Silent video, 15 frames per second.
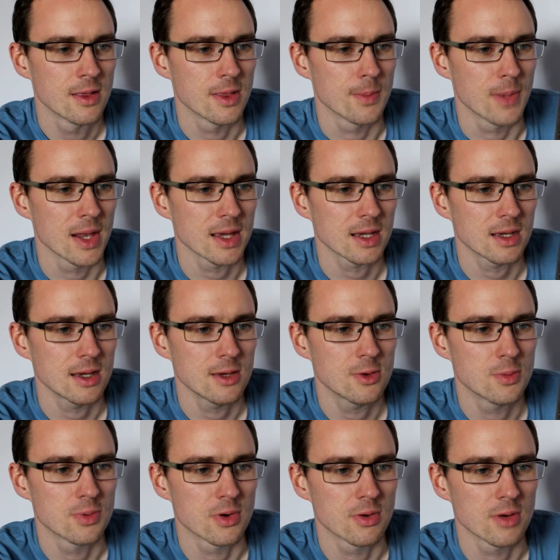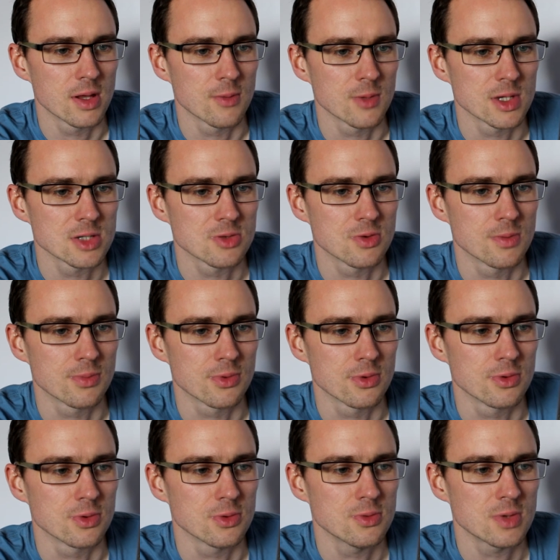The Black Eagle Brewery in Westerham
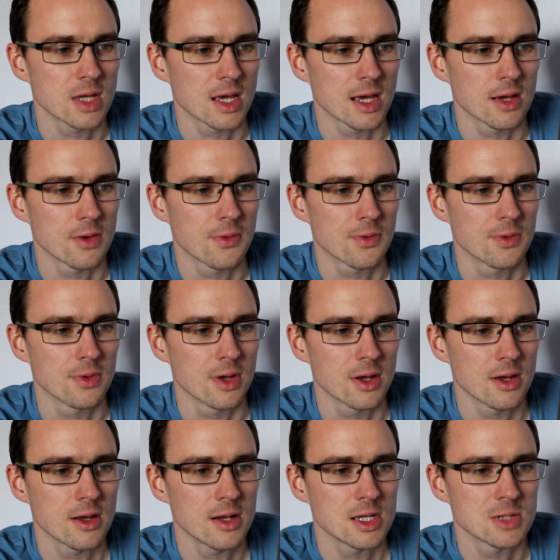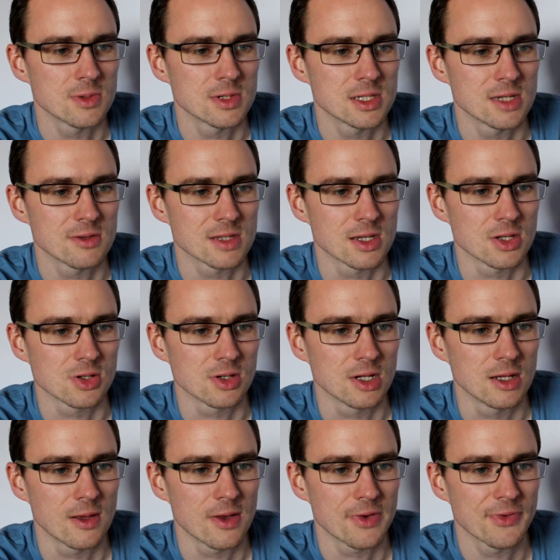brewed Audit Ale through the early 20th
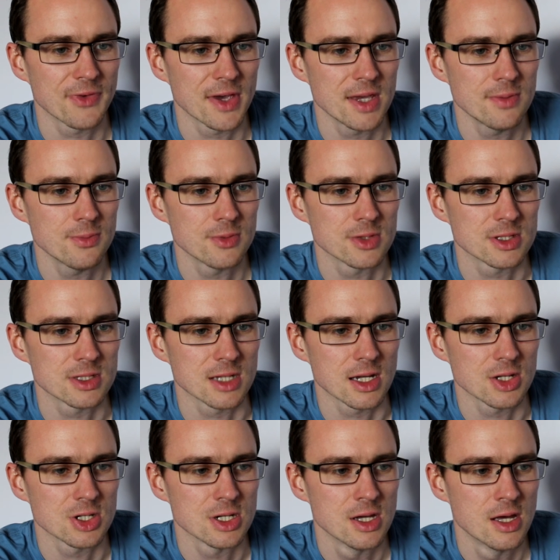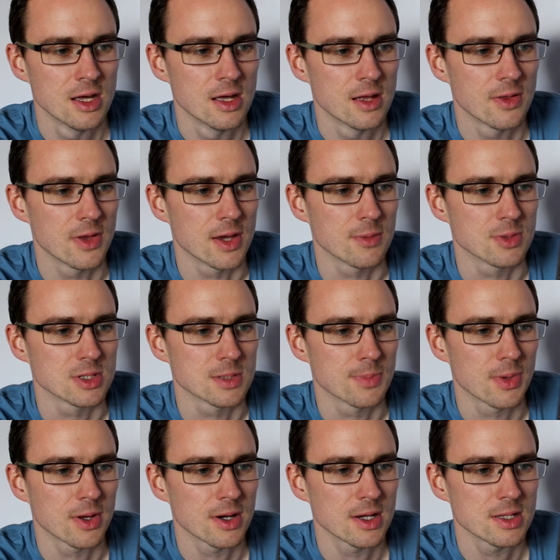century. Its fame was such that it was
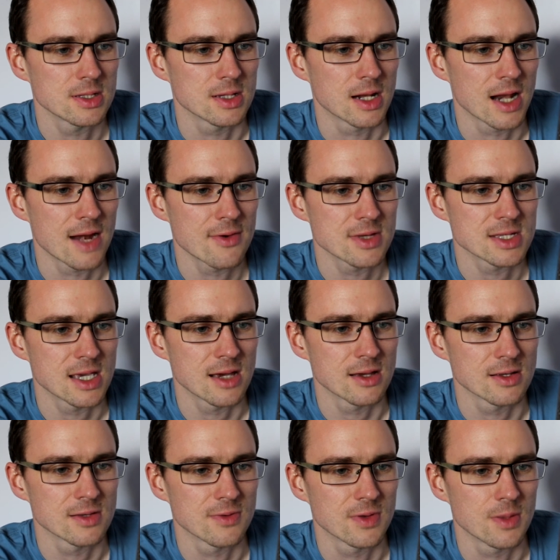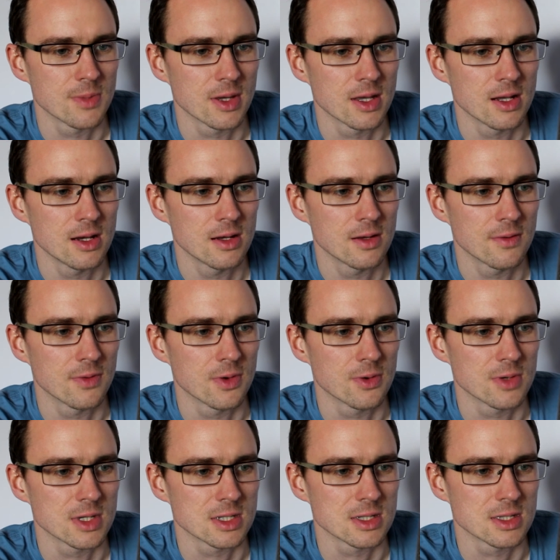supplied to Clarence House for the beginning of the
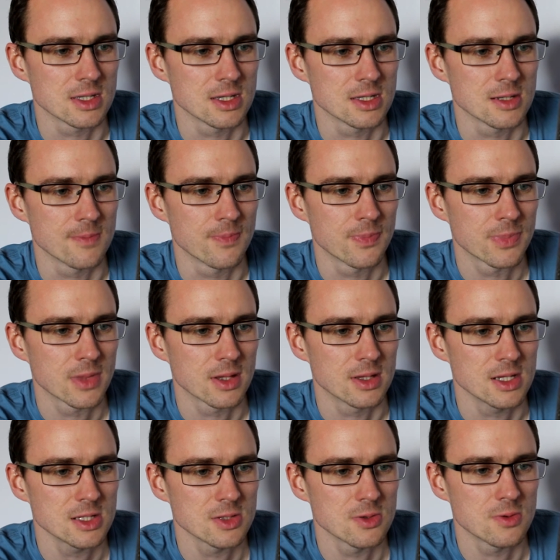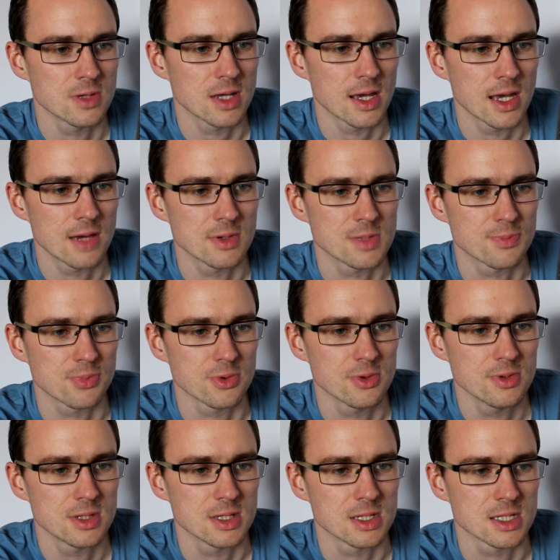oyster season. This Audit Ale is
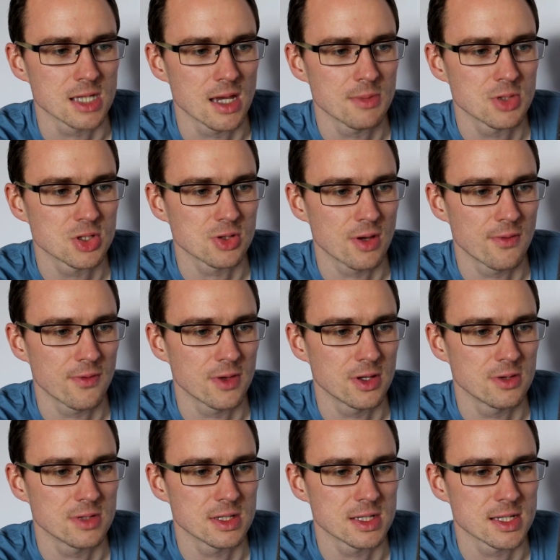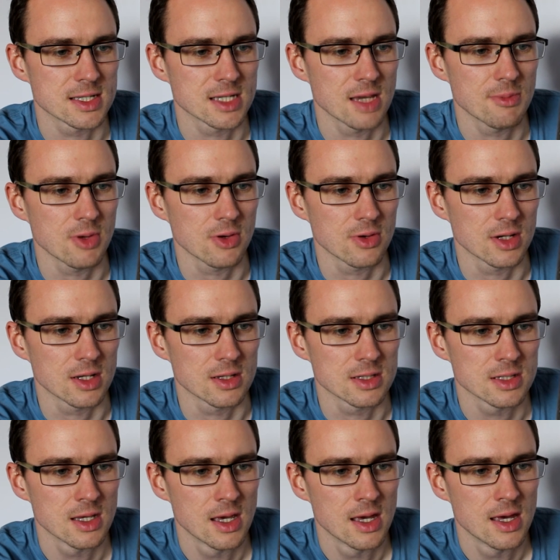brewed to the same strength and uses the same
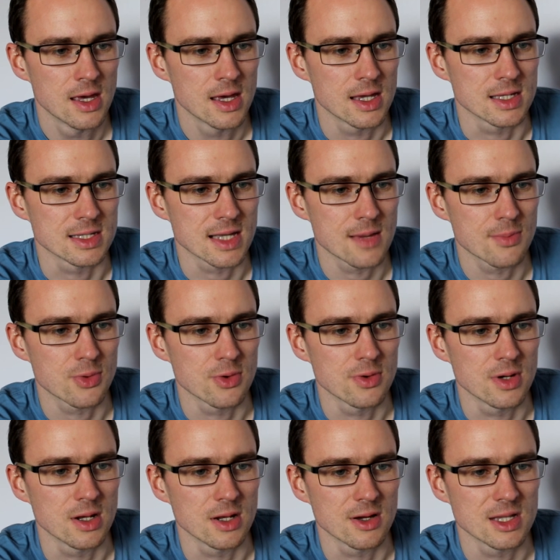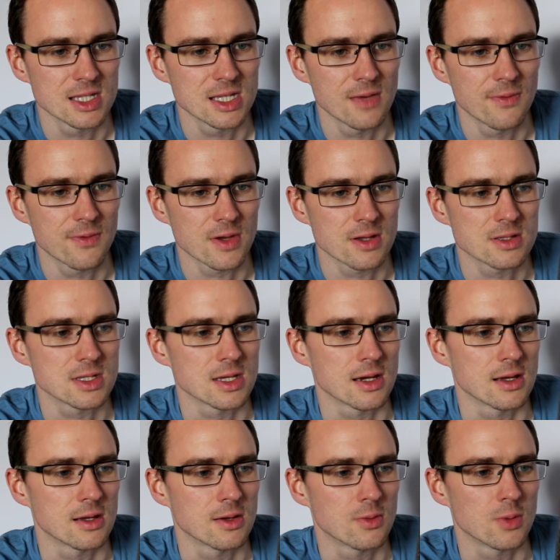ingredients as that brewed in
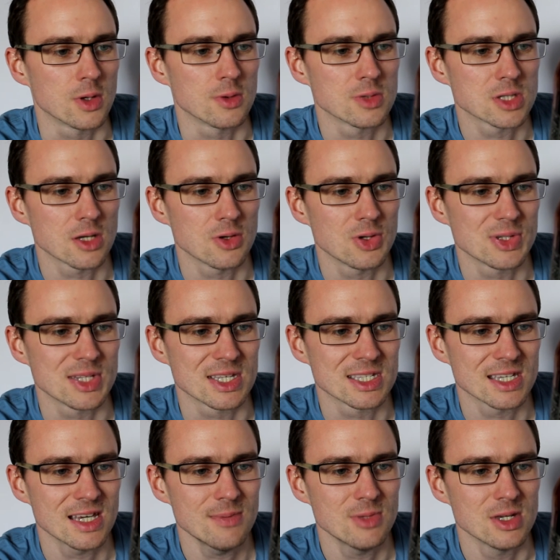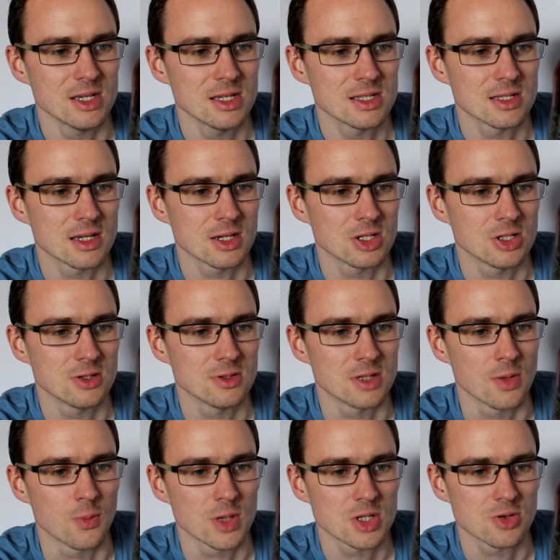1938. We also use the same yeast as
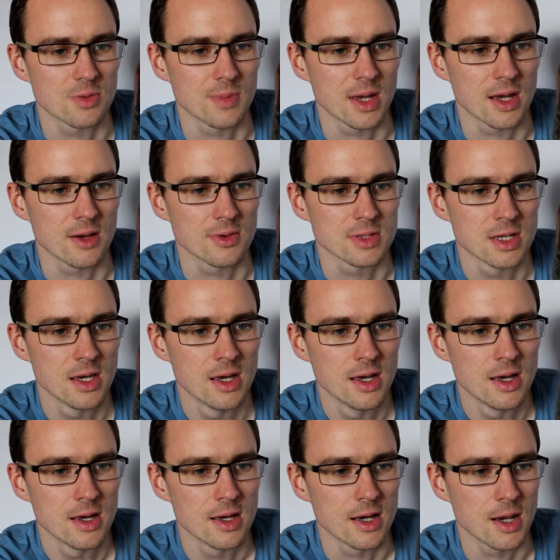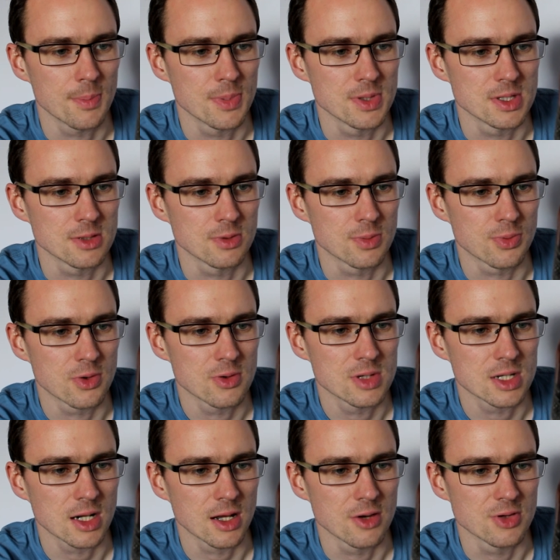used in Westerham Ales up until the
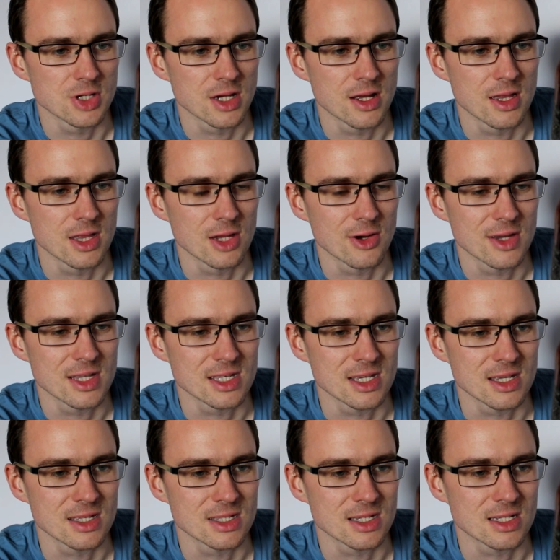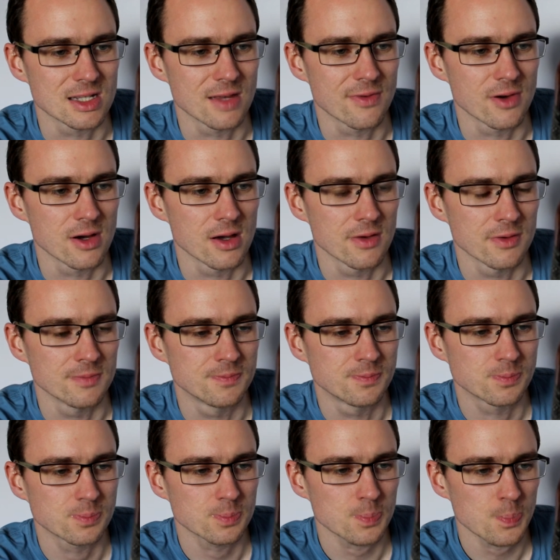brewery's closure in 1965.
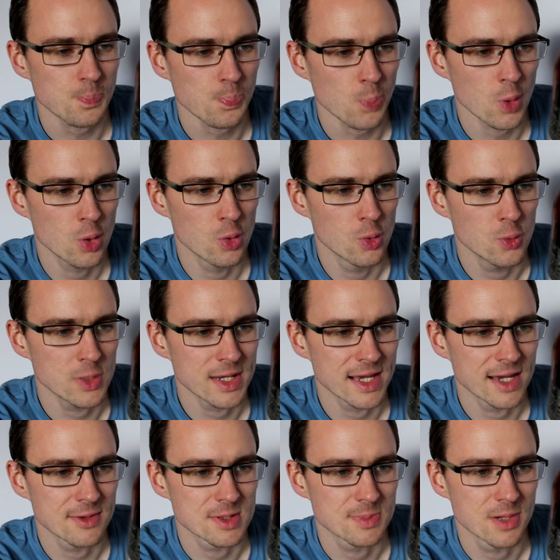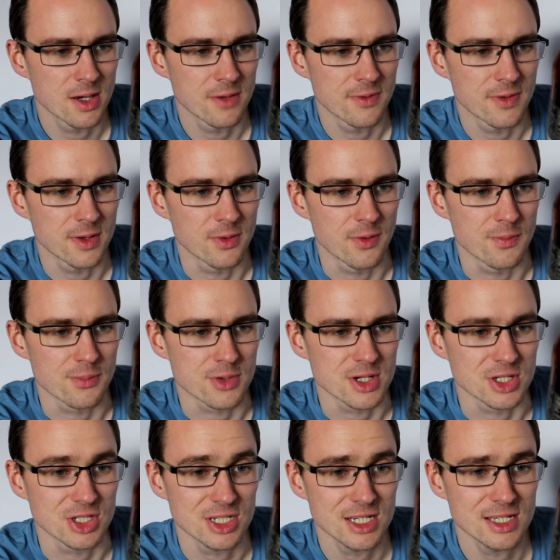Audit Ale is perfect with
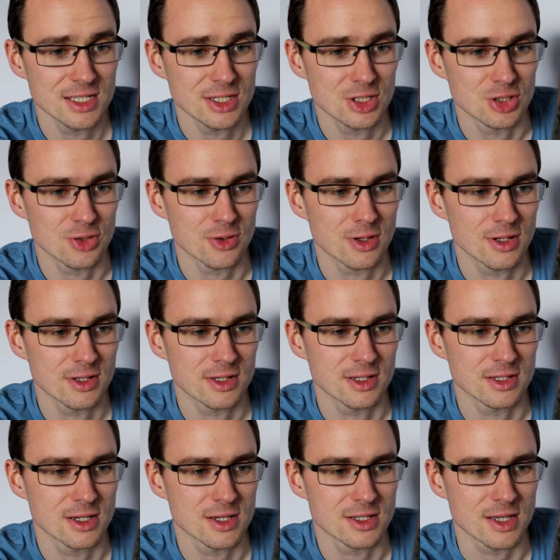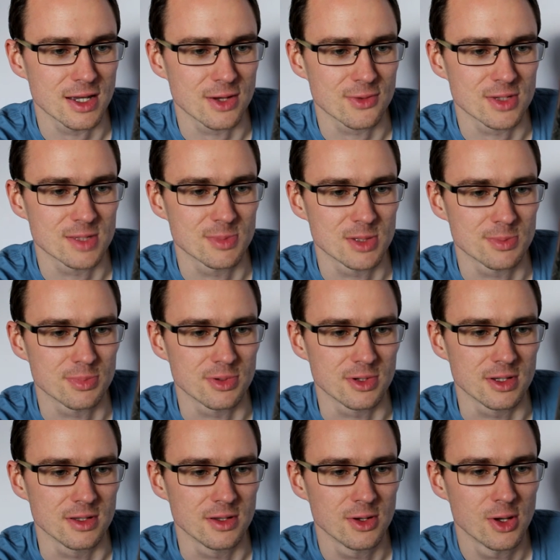British cheeses, chocolate, desserts and Christmas
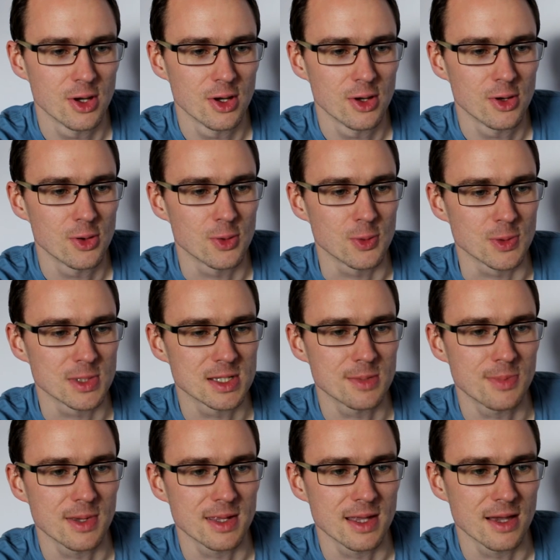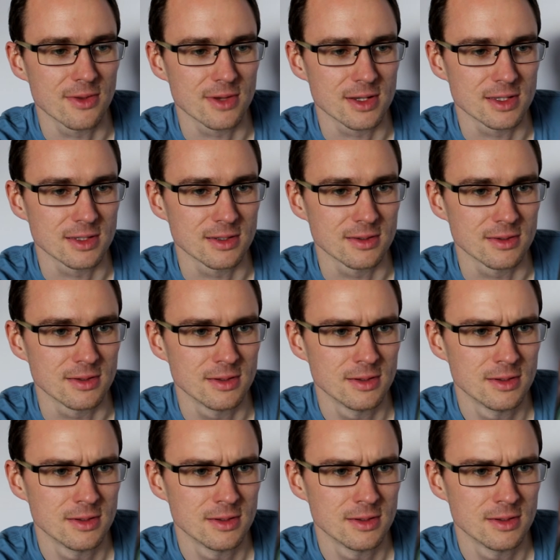pudding. Or sip it down on its own.